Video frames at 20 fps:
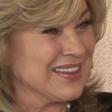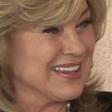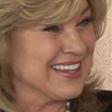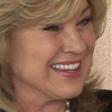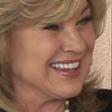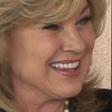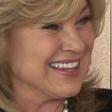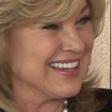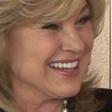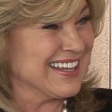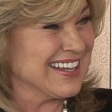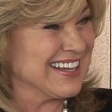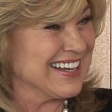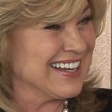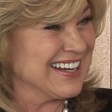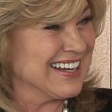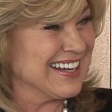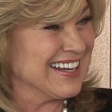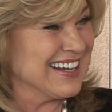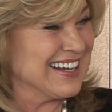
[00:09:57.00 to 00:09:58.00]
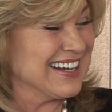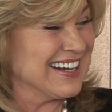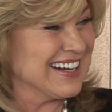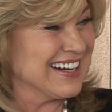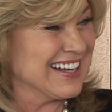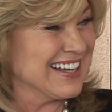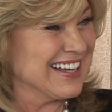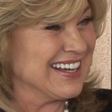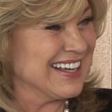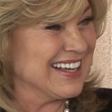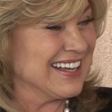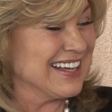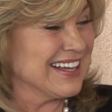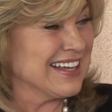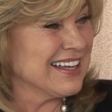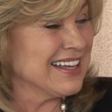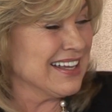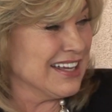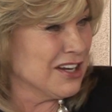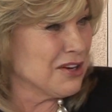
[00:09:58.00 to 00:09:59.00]
On the beautiful El
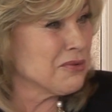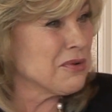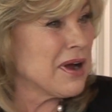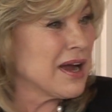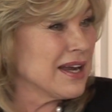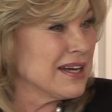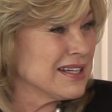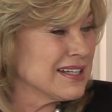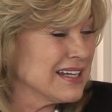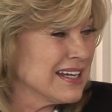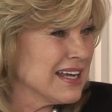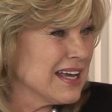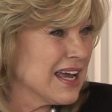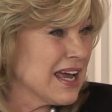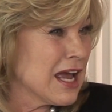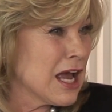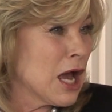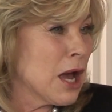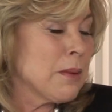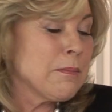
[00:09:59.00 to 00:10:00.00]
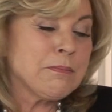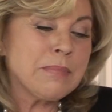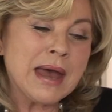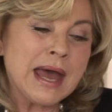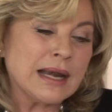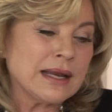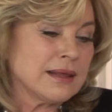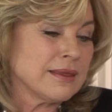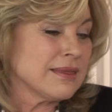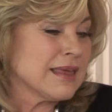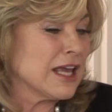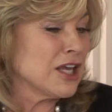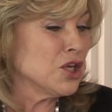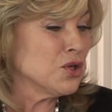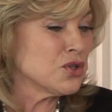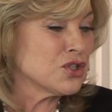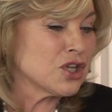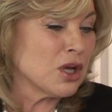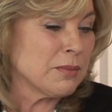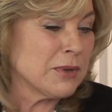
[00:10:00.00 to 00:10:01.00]
Paseo. Right. Thank you, sweetheart. Patti, thank
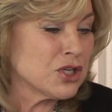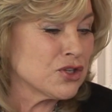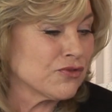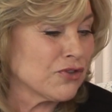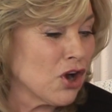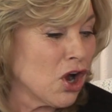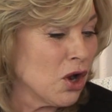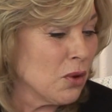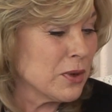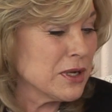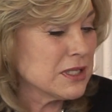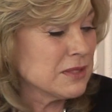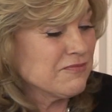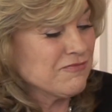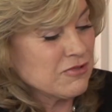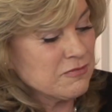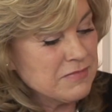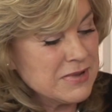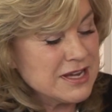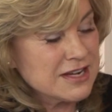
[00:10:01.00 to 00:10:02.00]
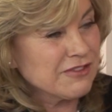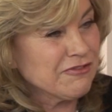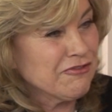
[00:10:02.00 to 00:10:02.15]
you so much for always being a